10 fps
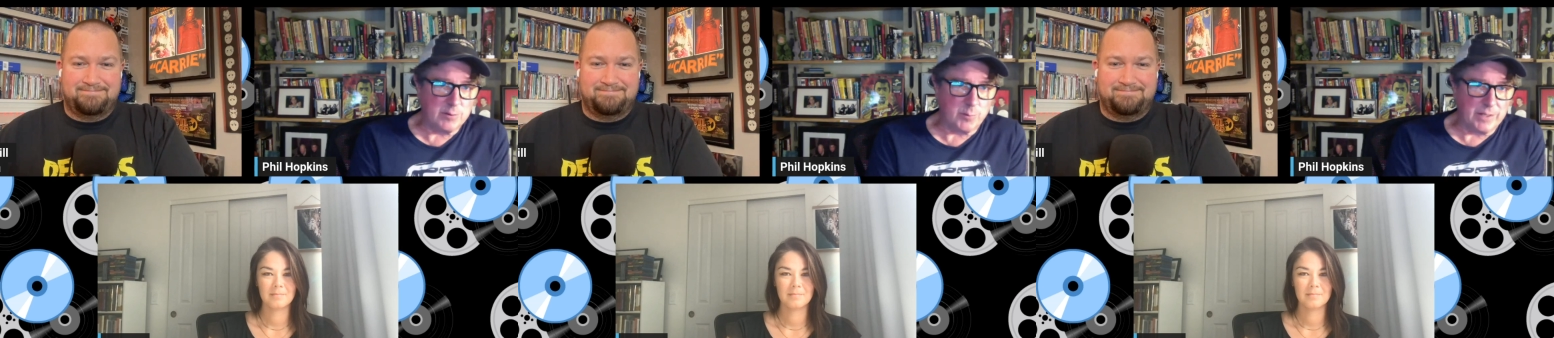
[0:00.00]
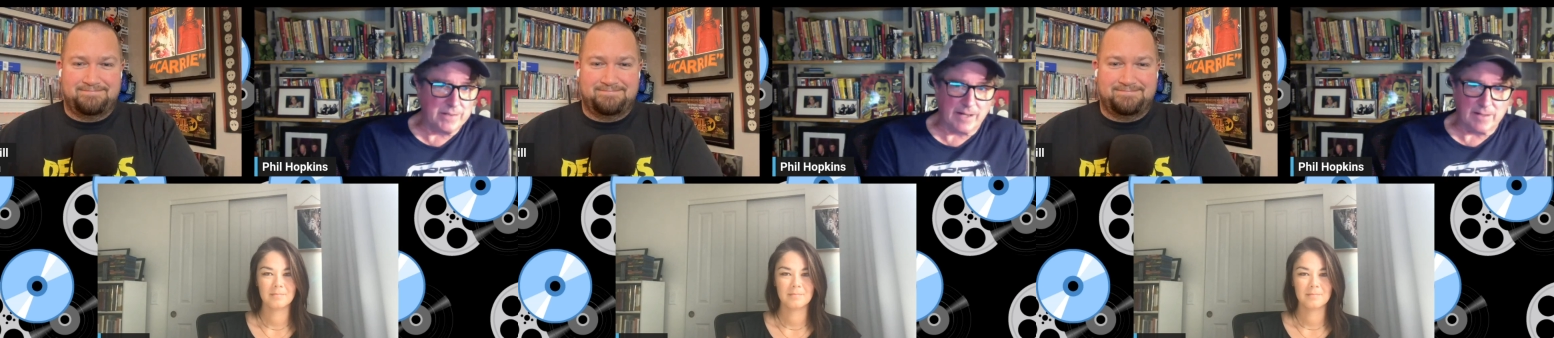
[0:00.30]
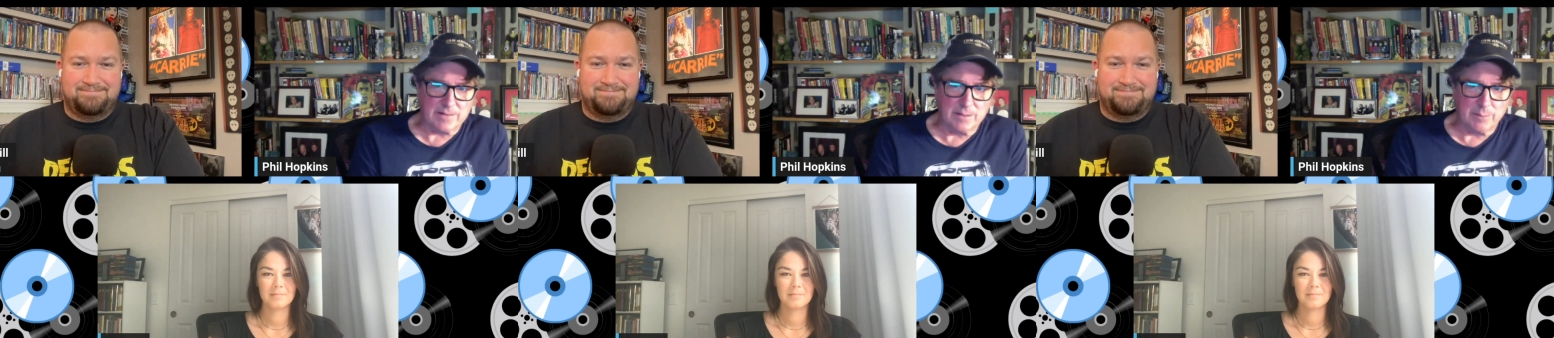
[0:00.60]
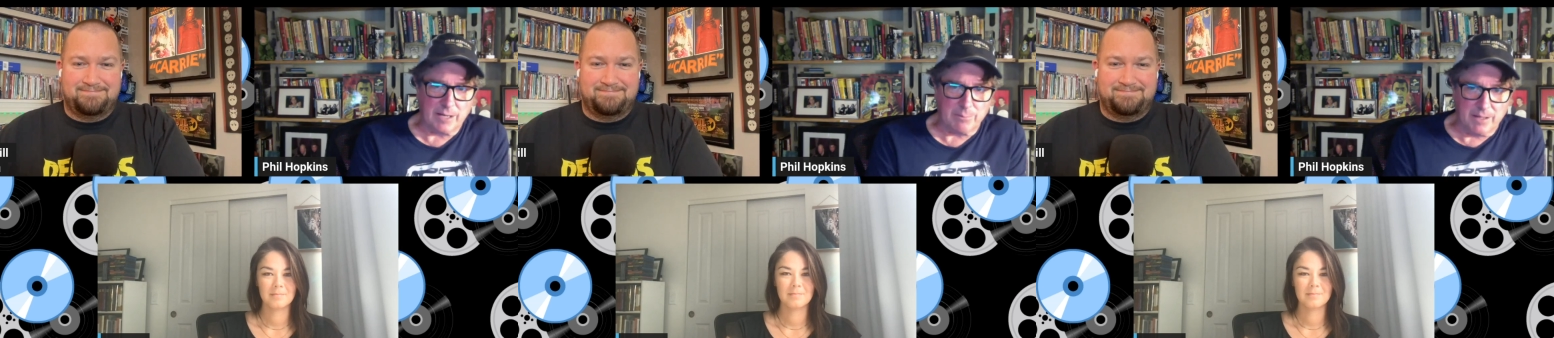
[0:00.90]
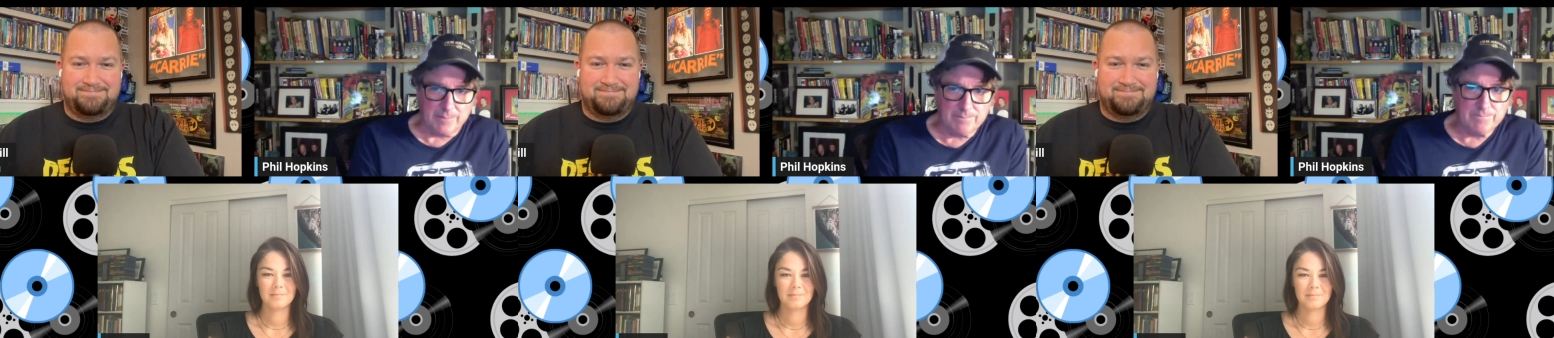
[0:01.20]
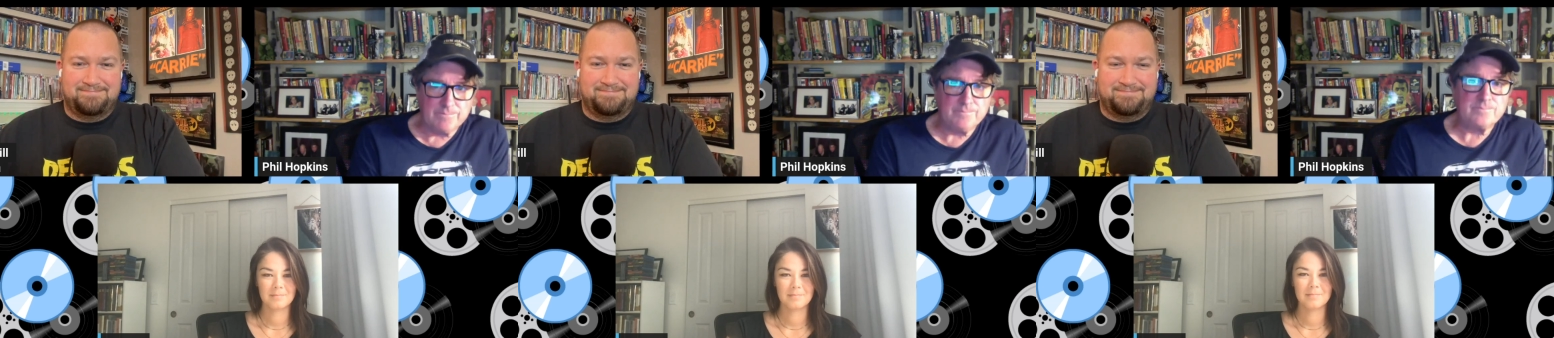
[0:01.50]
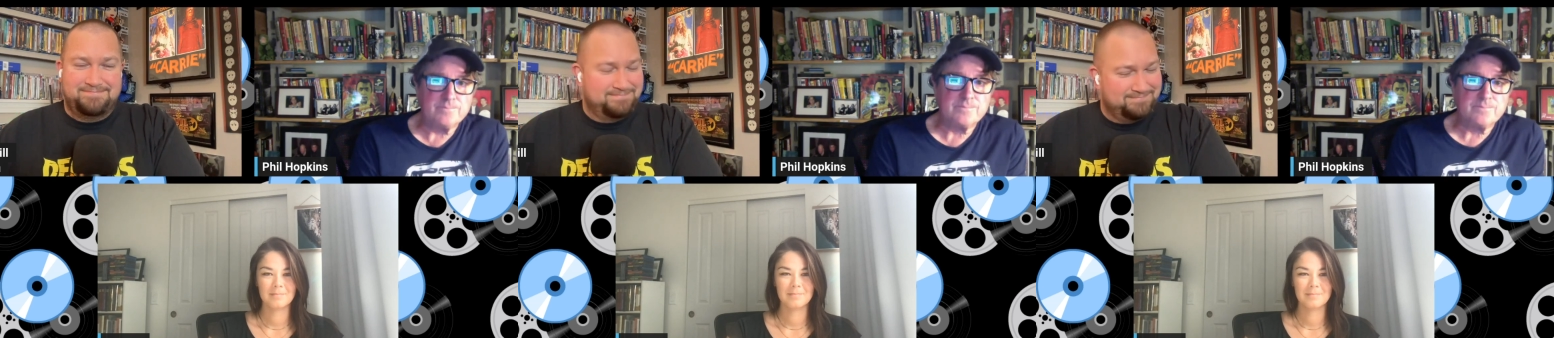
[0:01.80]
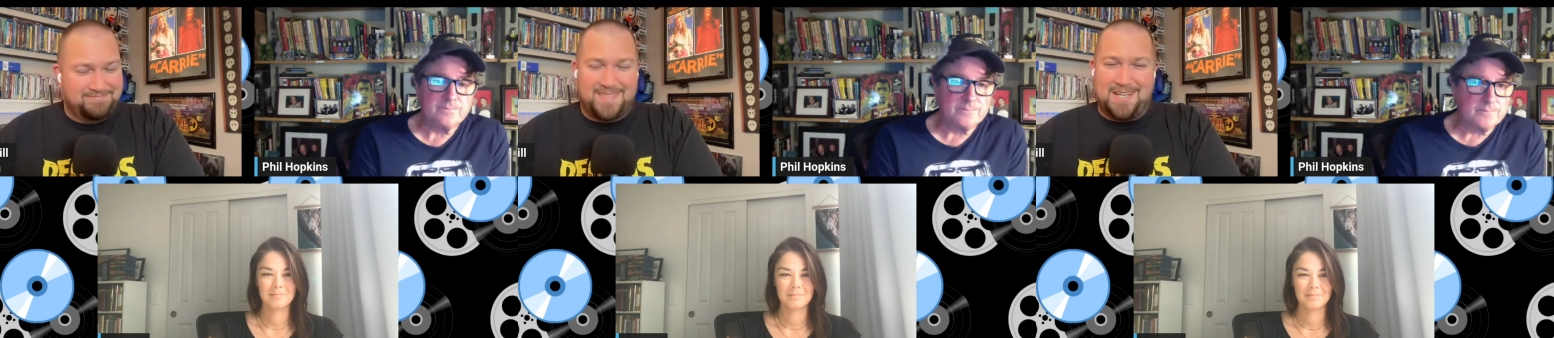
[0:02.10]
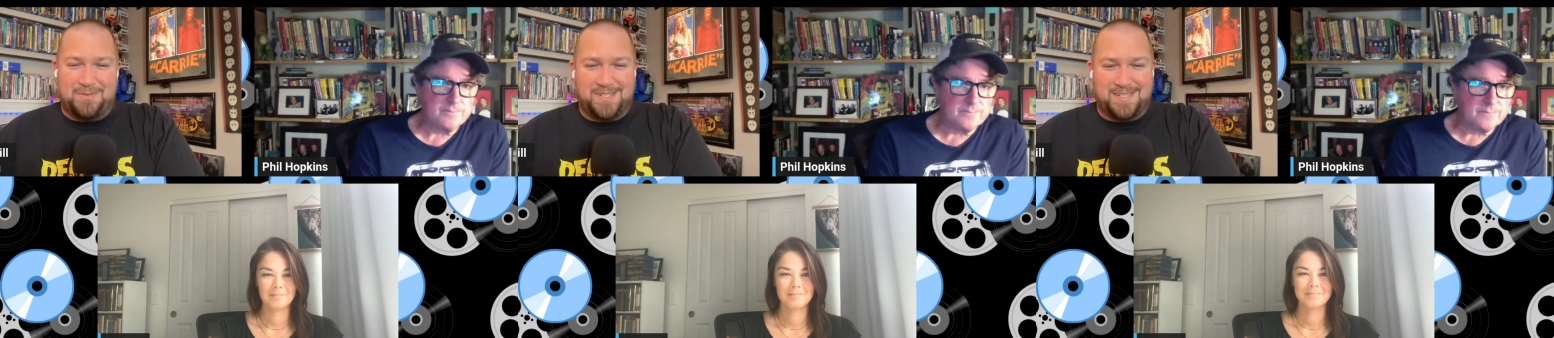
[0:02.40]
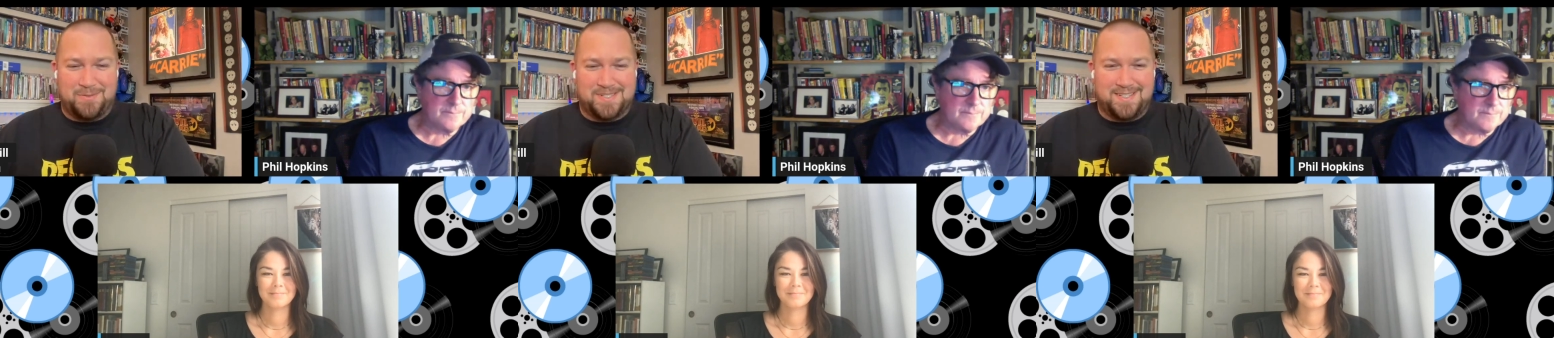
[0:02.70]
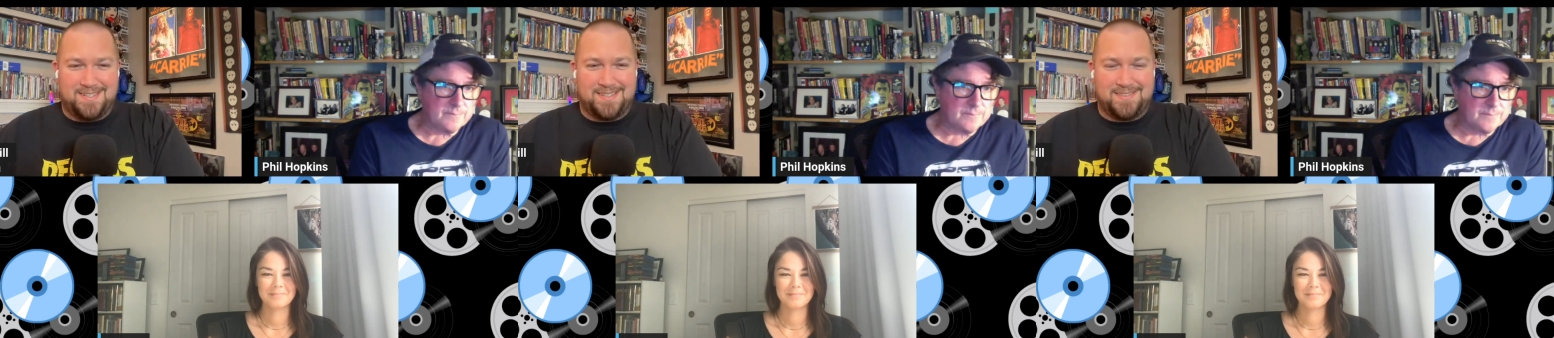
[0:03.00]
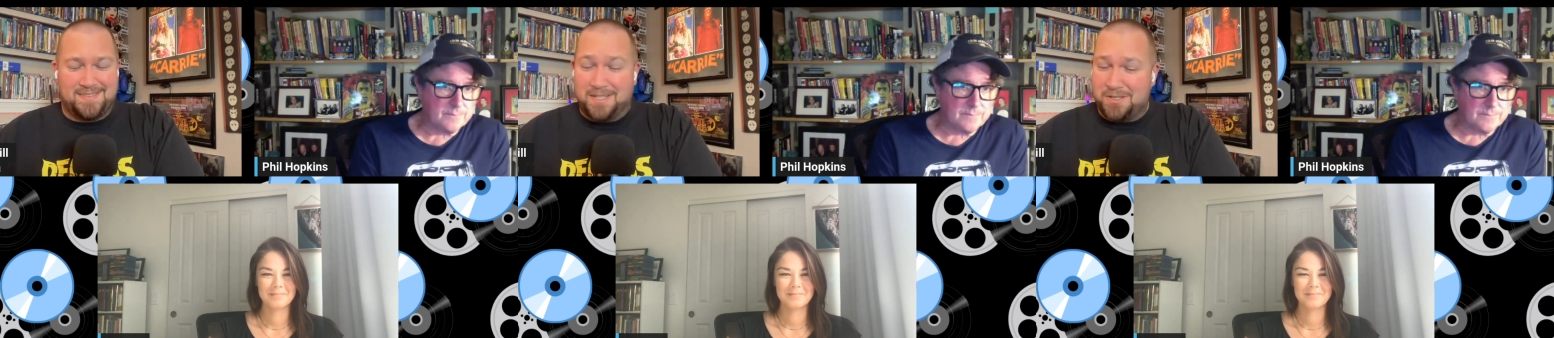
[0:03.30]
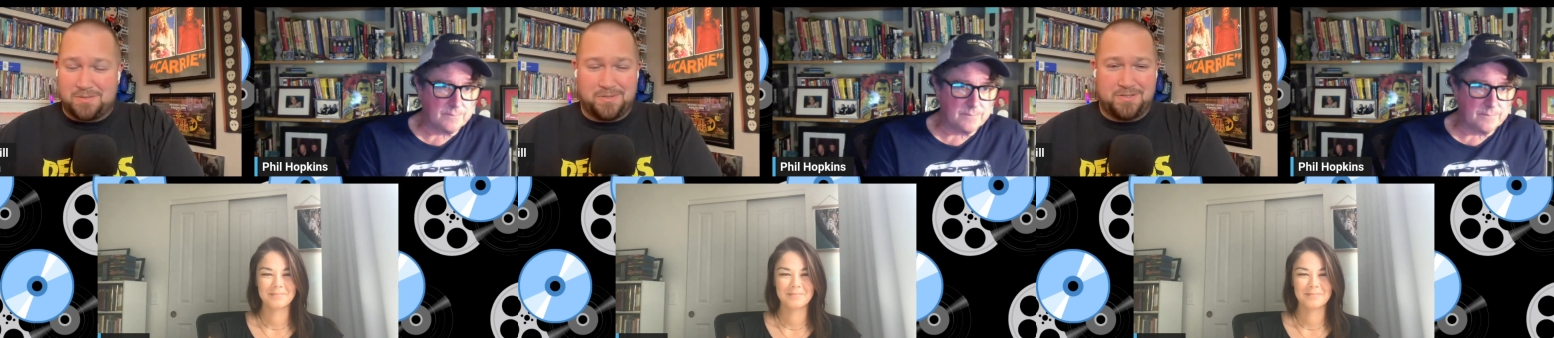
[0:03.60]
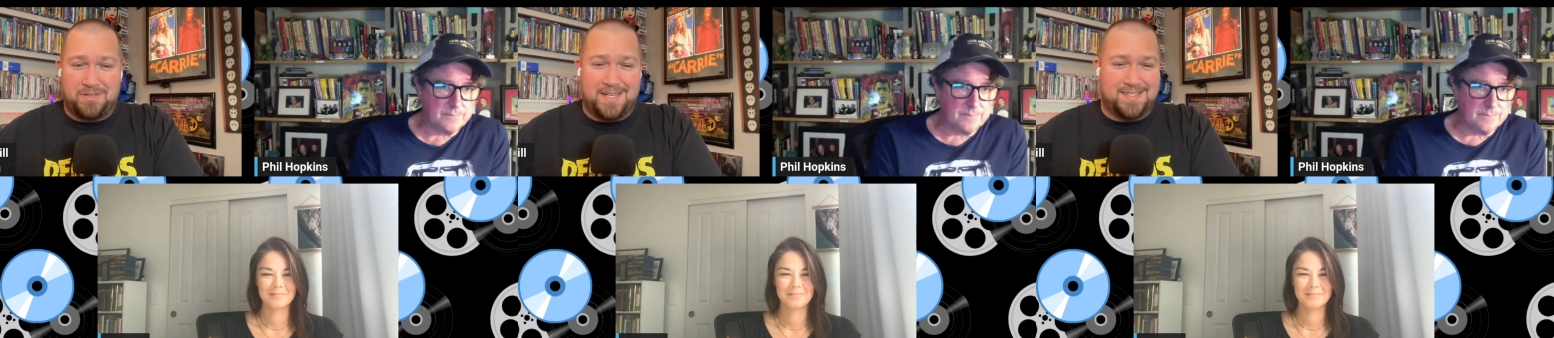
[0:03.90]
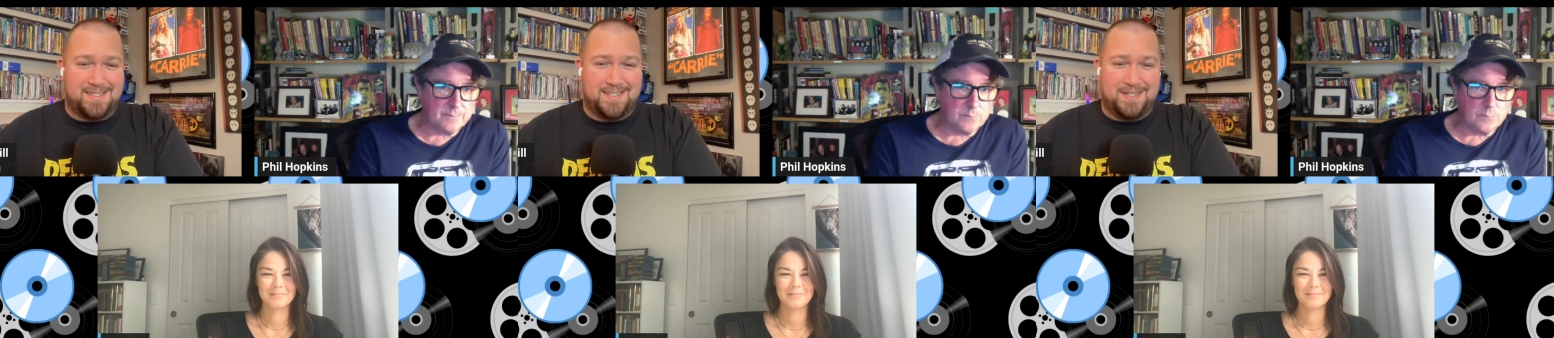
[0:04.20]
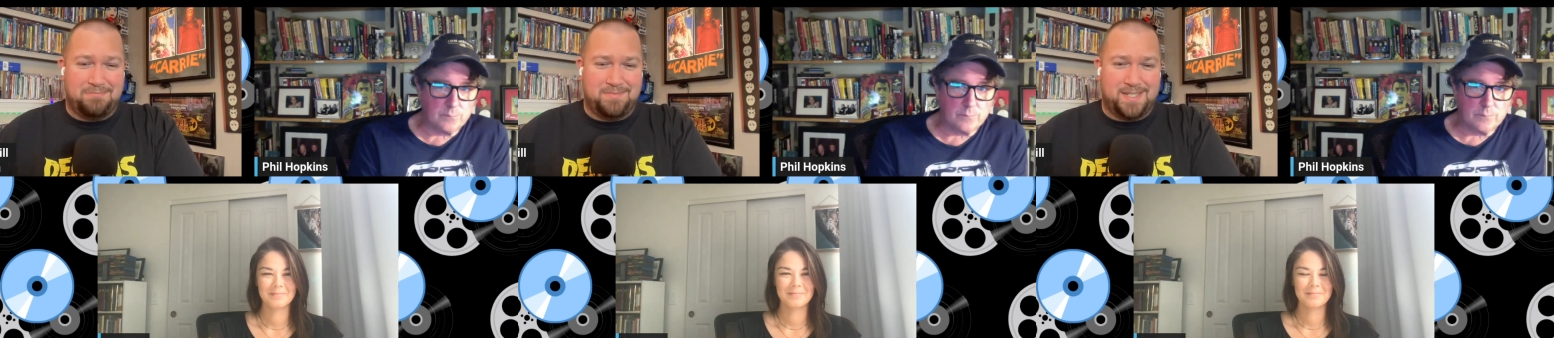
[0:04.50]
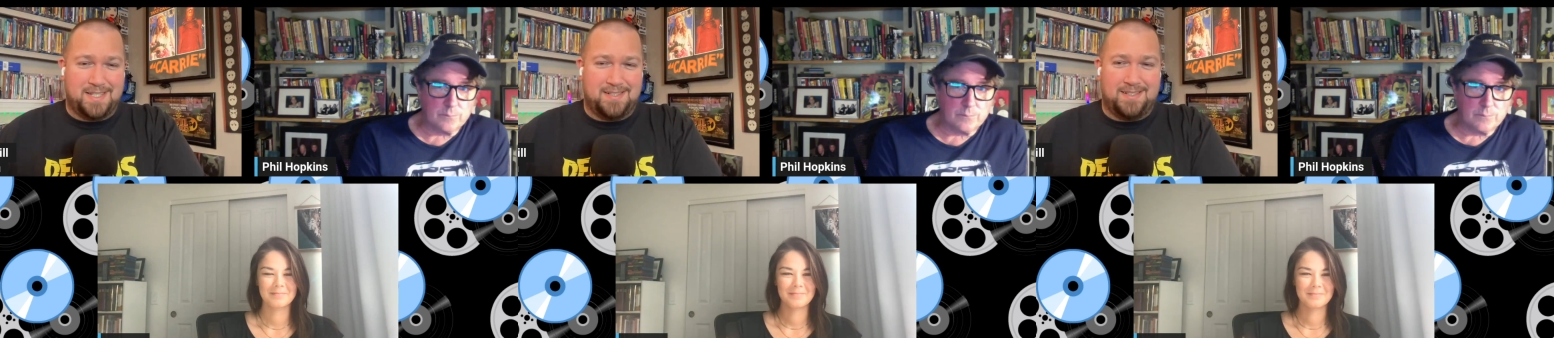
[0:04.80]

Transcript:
Speaker 1: 20 titles in the pipeline. Can't wait to
Speaker 2: see what's next. Thank you so much for you guys' time. And